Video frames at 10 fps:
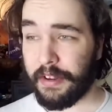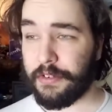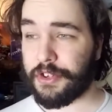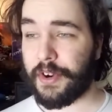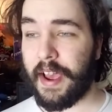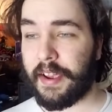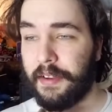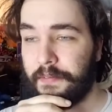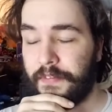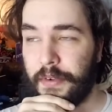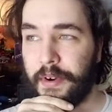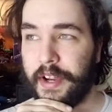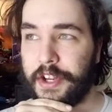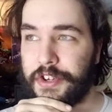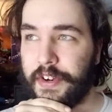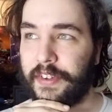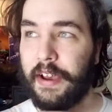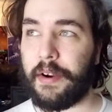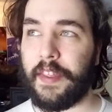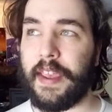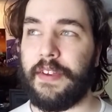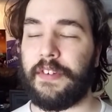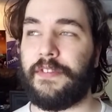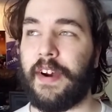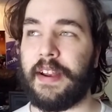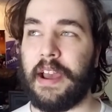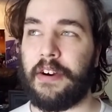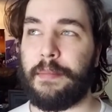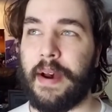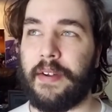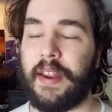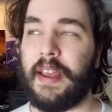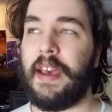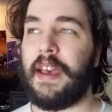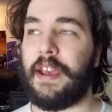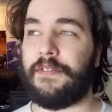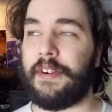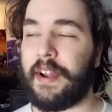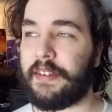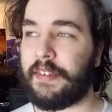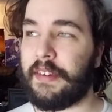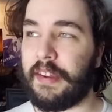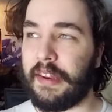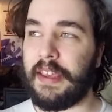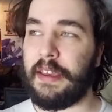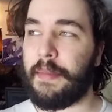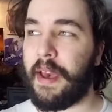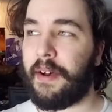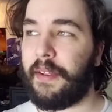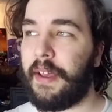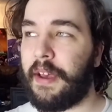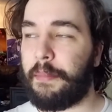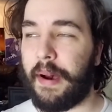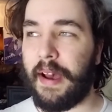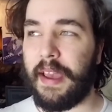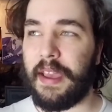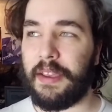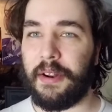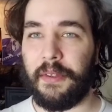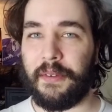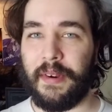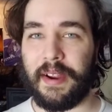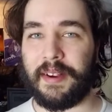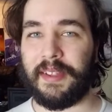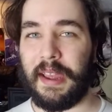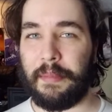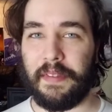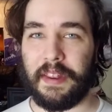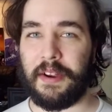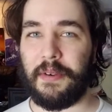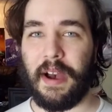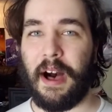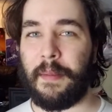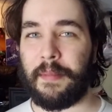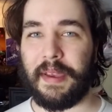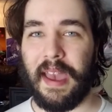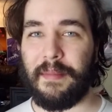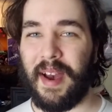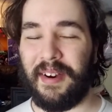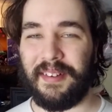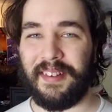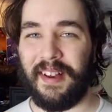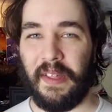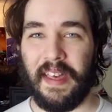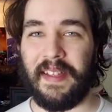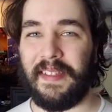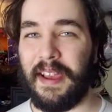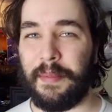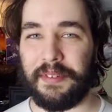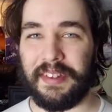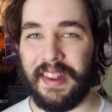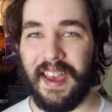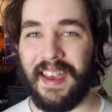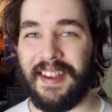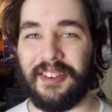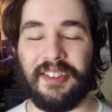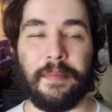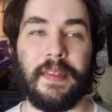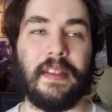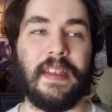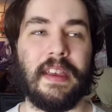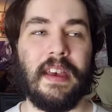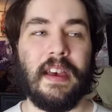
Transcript: track viewer interest? How do they even find out about it if they're not sent an email by, you know, the record label that a new album came out on that label today or something? Like,